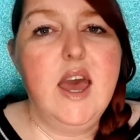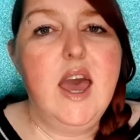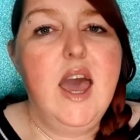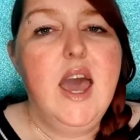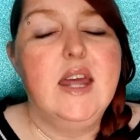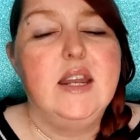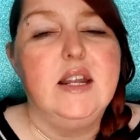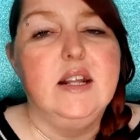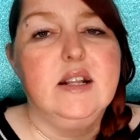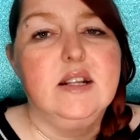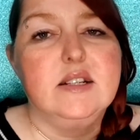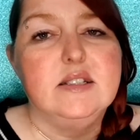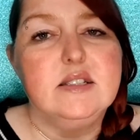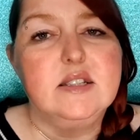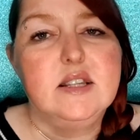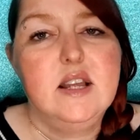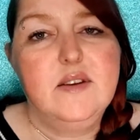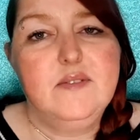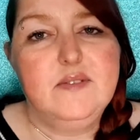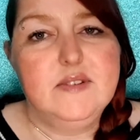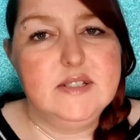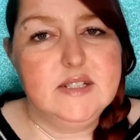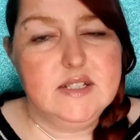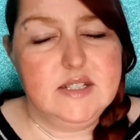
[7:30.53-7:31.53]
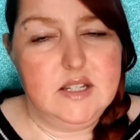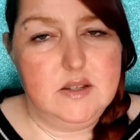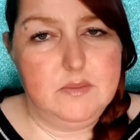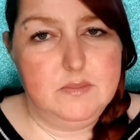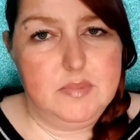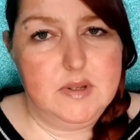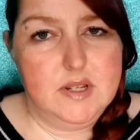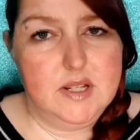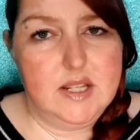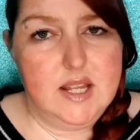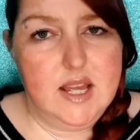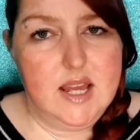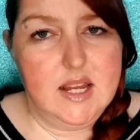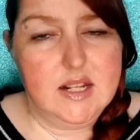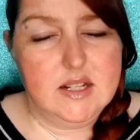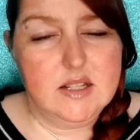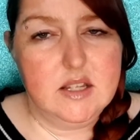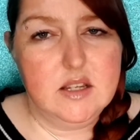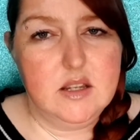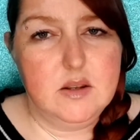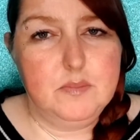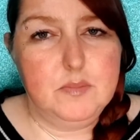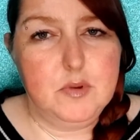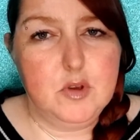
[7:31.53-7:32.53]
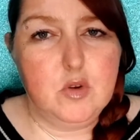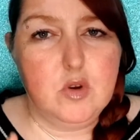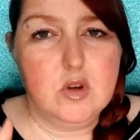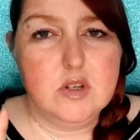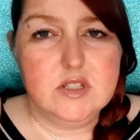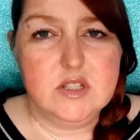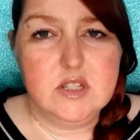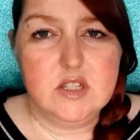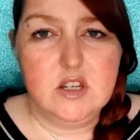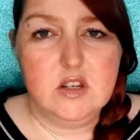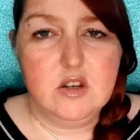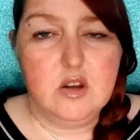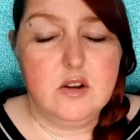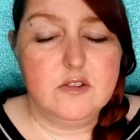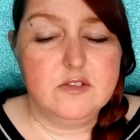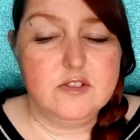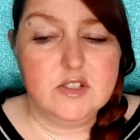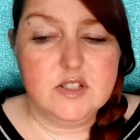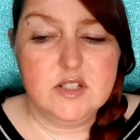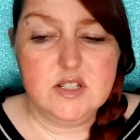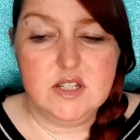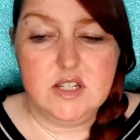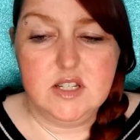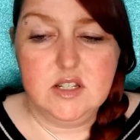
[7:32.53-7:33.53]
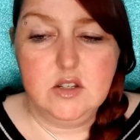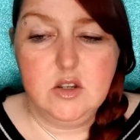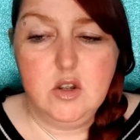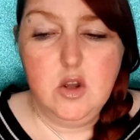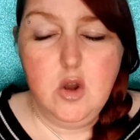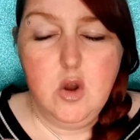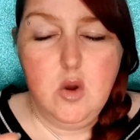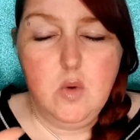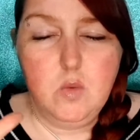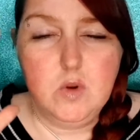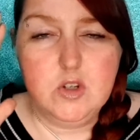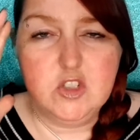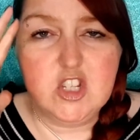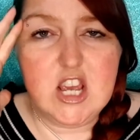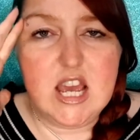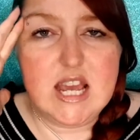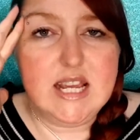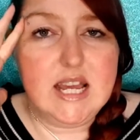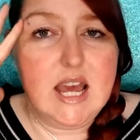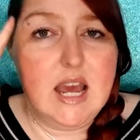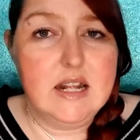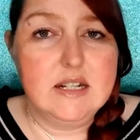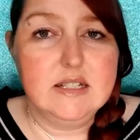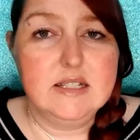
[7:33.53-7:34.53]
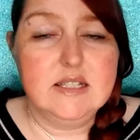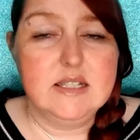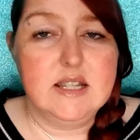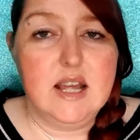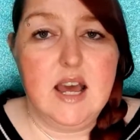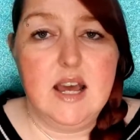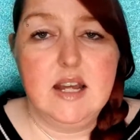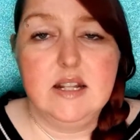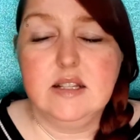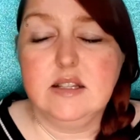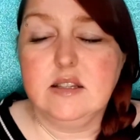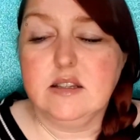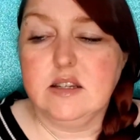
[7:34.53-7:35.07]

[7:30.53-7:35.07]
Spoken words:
and it doesn't have a screen protector because of the curved screen, which I can't stand.